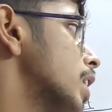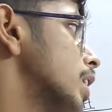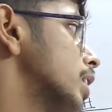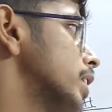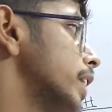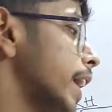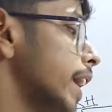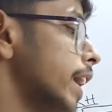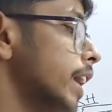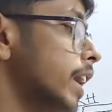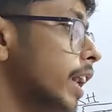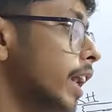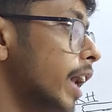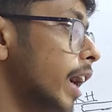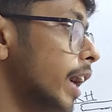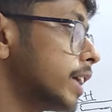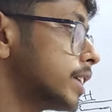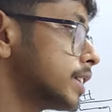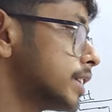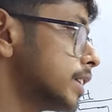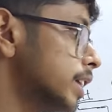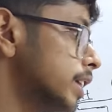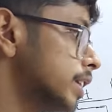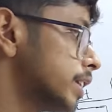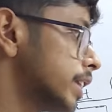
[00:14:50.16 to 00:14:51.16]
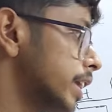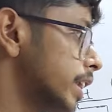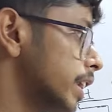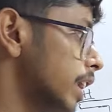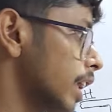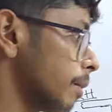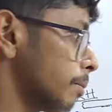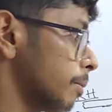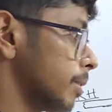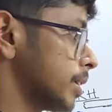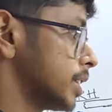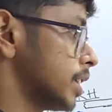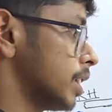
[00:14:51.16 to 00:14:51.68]
atria is a thinner
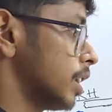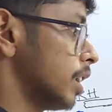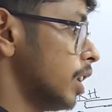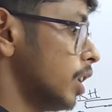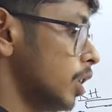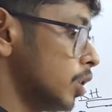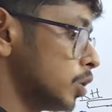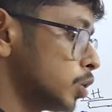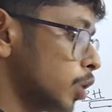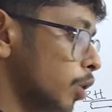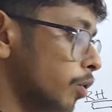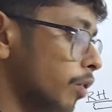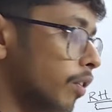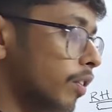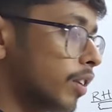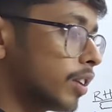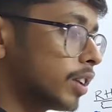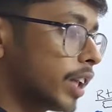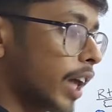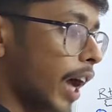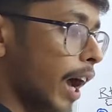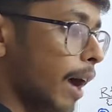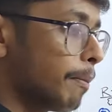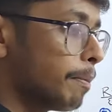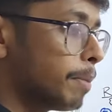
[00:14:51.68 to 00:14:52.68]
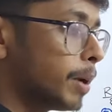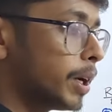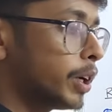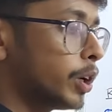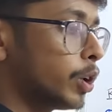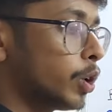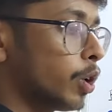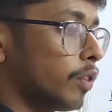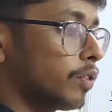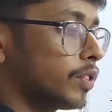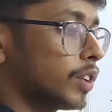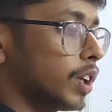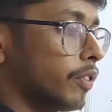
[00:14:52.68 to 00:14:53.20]
muscle, so the amplitude
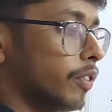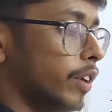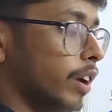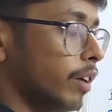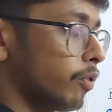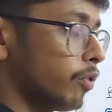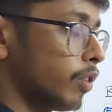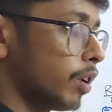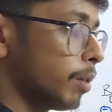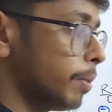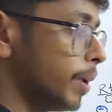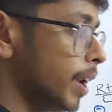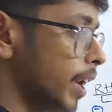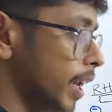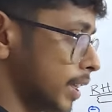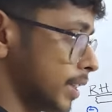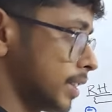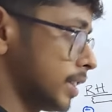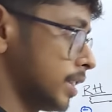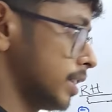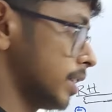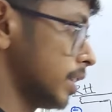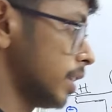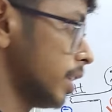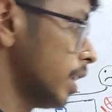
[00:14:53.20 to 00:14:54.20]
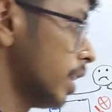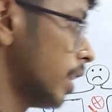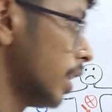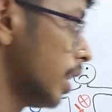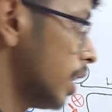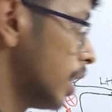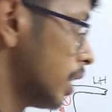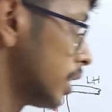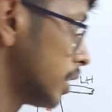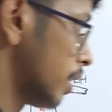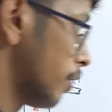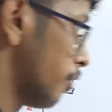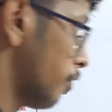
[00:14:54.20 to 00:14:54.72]
of the wave will be less.
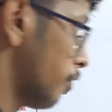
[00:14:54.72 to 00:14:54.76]
The